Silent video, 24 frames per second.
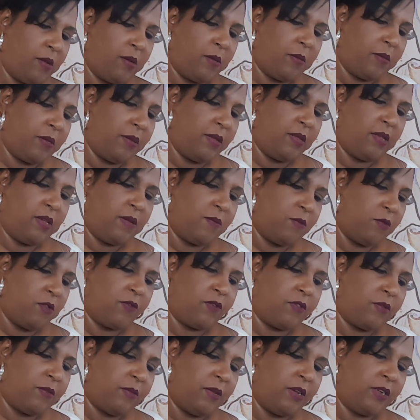Please get more
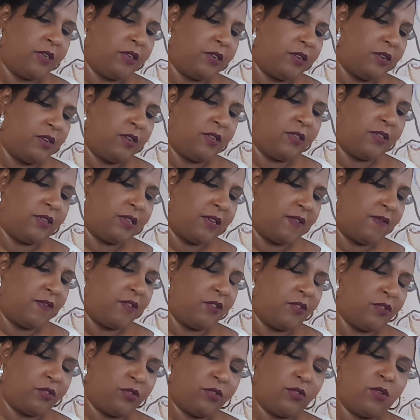information on the Seven
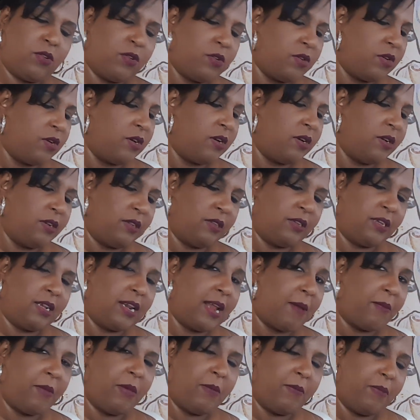of Swords. And
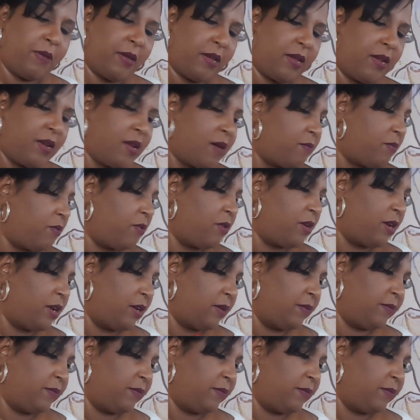I be picking up on it.